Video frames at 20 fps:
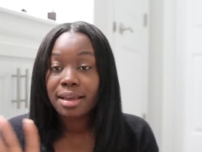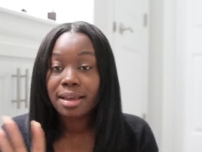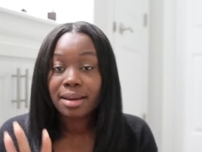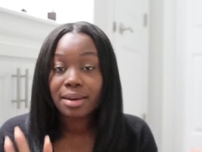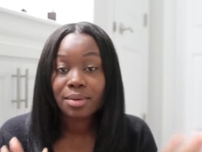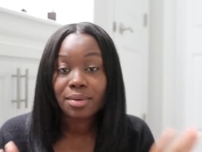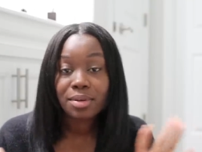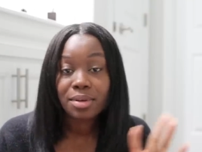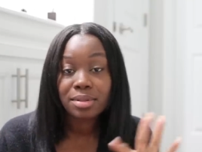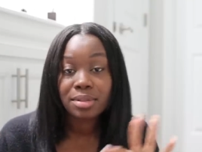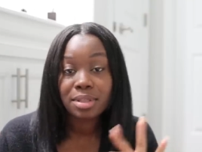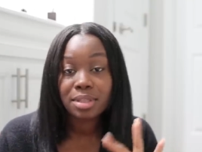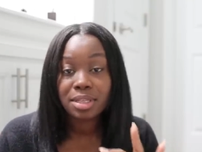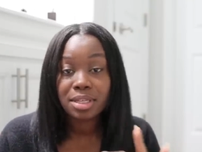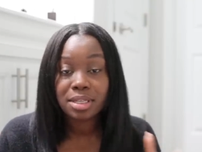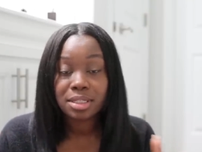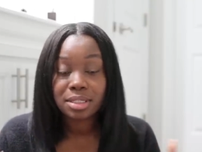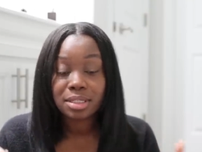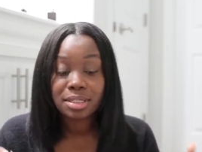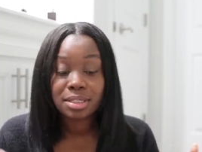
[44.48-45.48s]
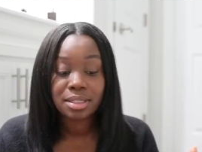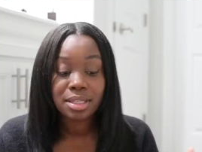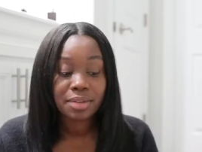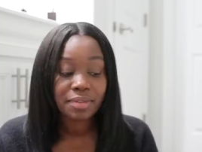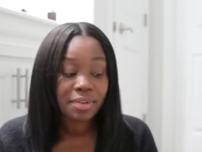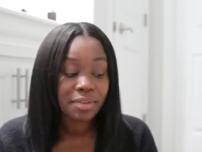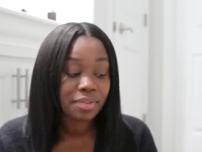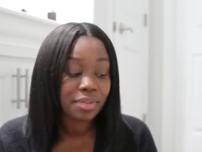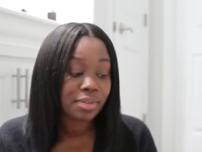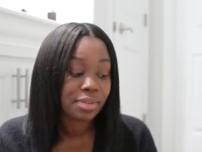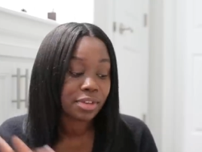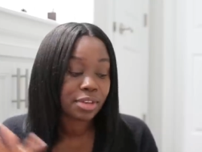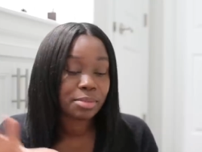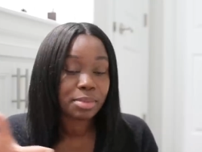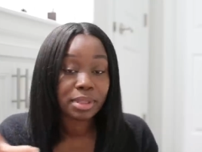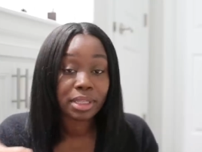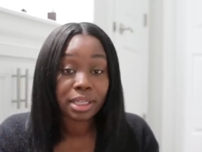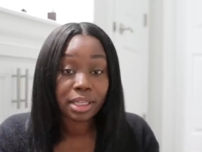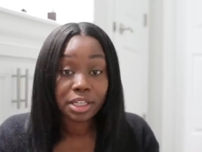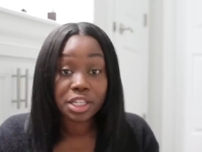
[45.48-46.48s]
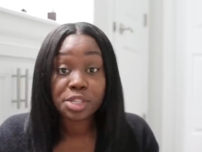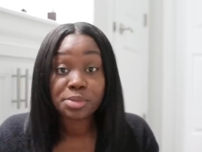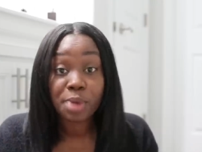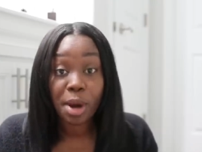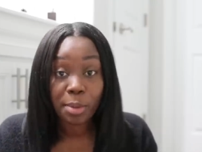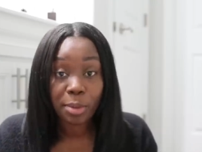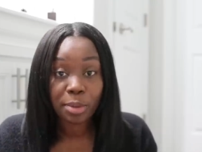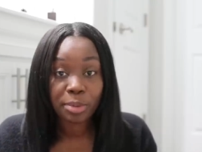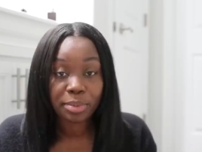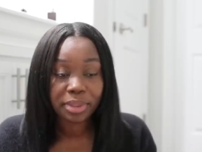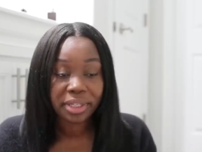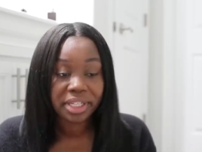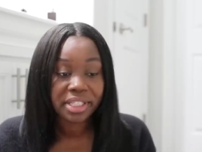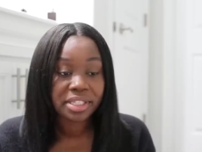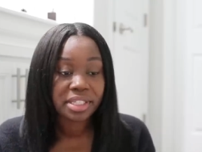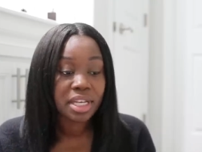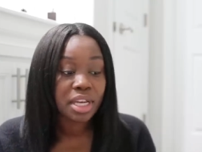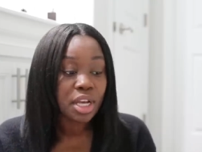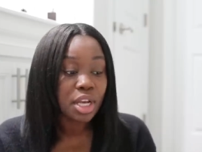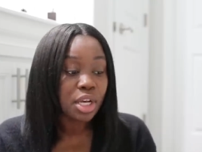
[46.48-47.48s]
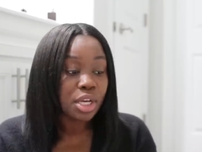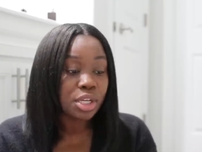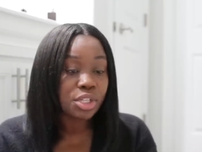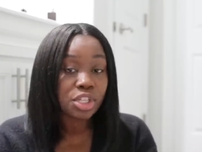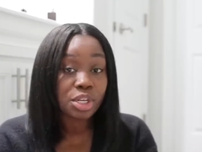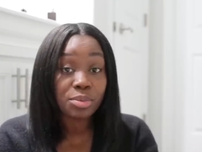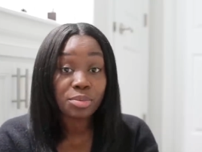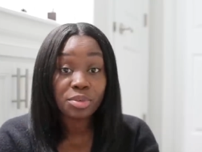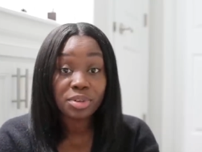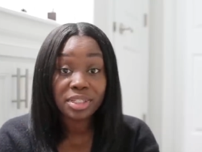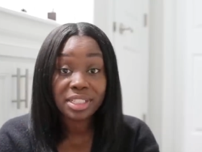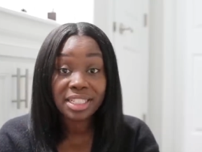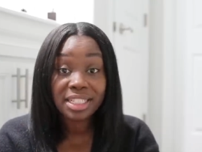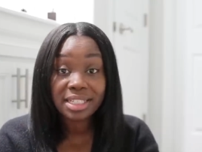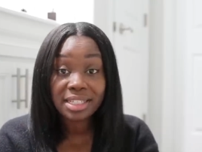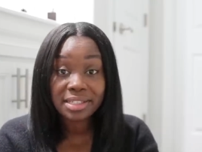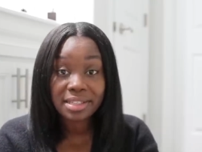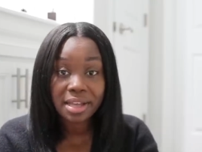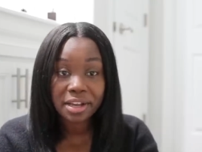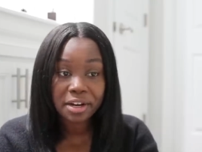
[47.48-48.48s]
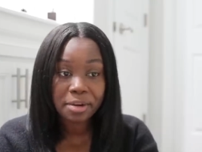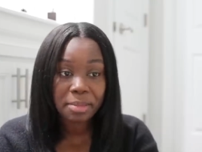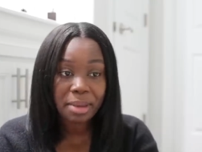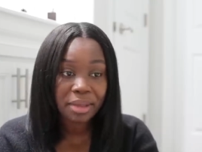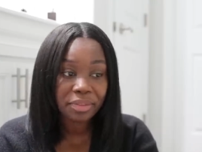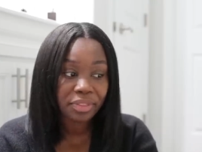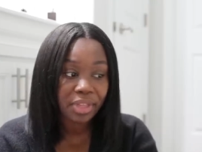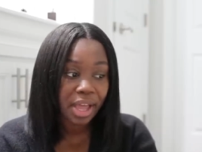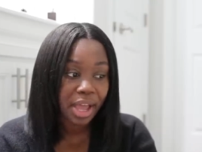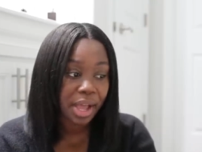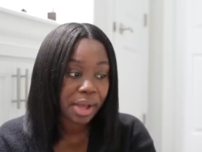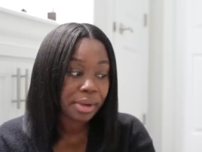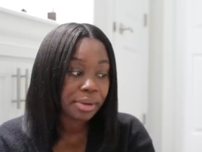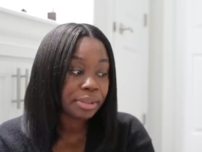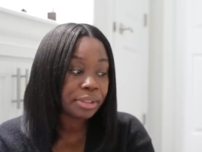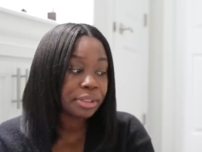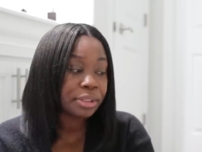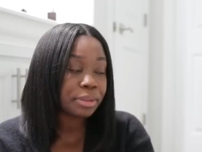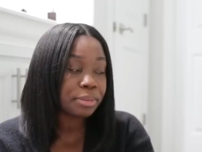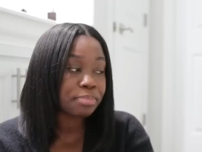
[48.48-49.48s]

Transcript: and all the things and stuff. Everything's gonna be like in its proper place. So I'm really excited about that.